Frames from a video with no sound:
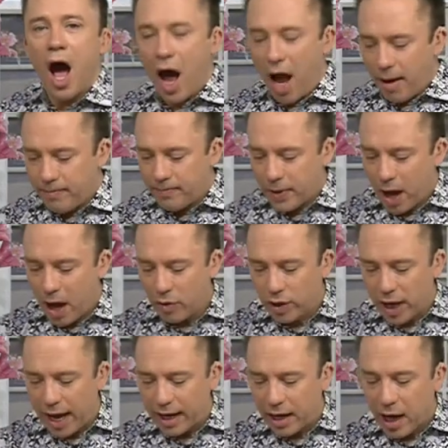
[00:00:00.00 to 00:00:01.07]
Um,
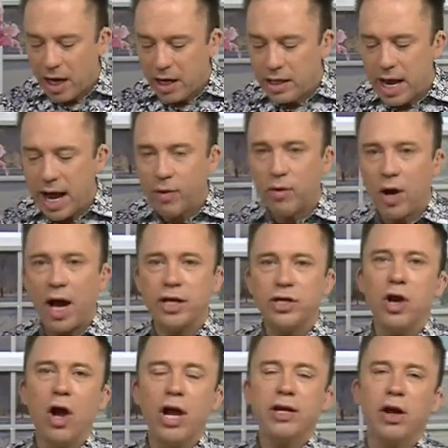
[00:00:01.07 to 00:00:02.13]
okay, now at
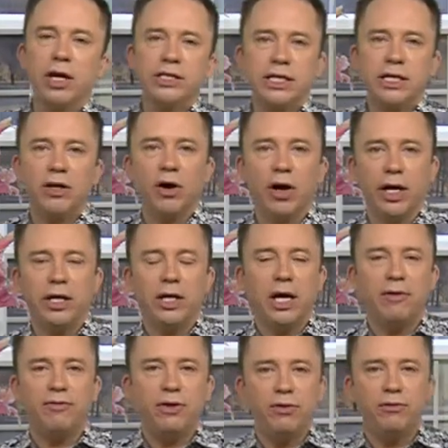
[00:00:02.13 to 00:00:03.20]
9.99,
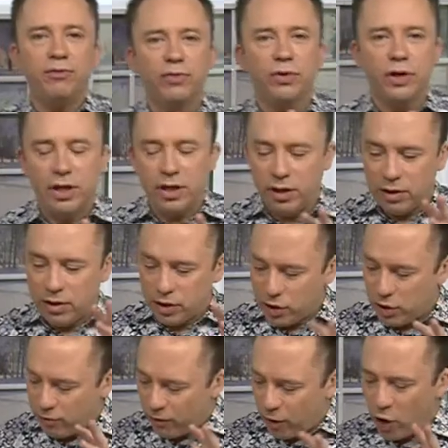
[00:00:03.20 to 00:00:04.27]
if you've
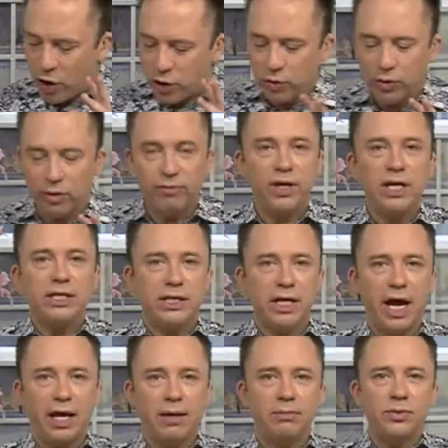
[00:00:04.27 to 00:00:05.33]
you've heard all of these
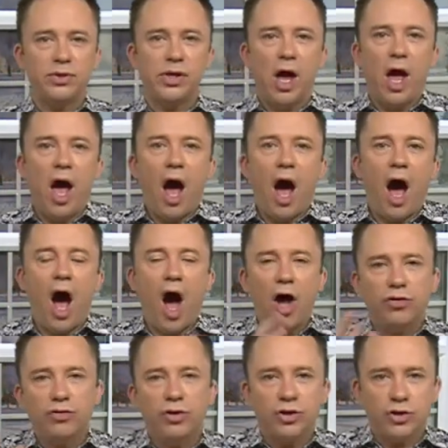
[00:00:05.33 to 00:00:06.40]
names a
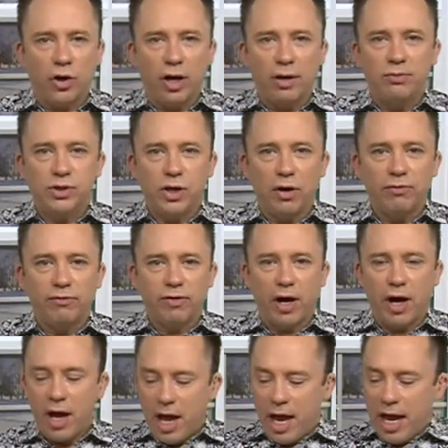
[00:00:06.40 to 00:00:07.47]
hundred times
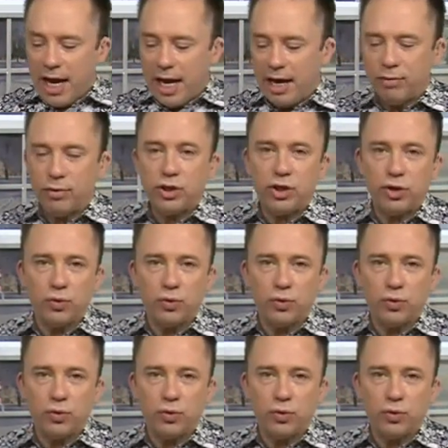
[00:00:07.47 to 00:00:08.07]
over, here is